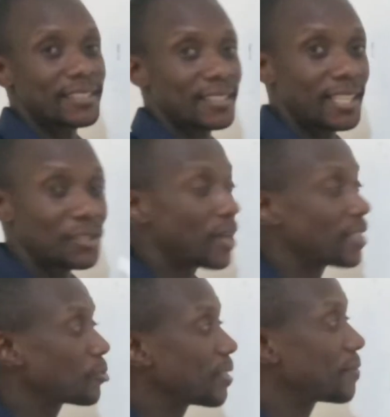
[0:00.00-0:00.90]
That's one
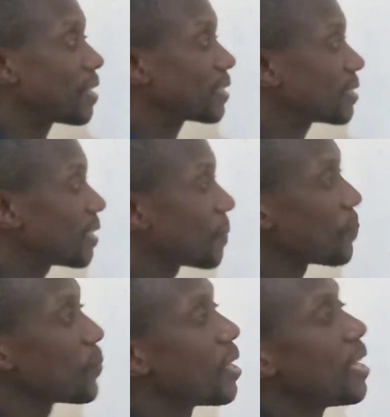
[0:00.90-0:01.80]
quick fact.
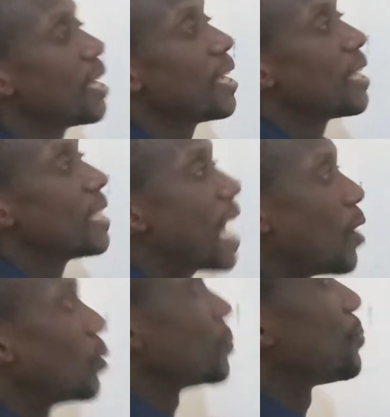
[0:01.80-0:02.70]
Now,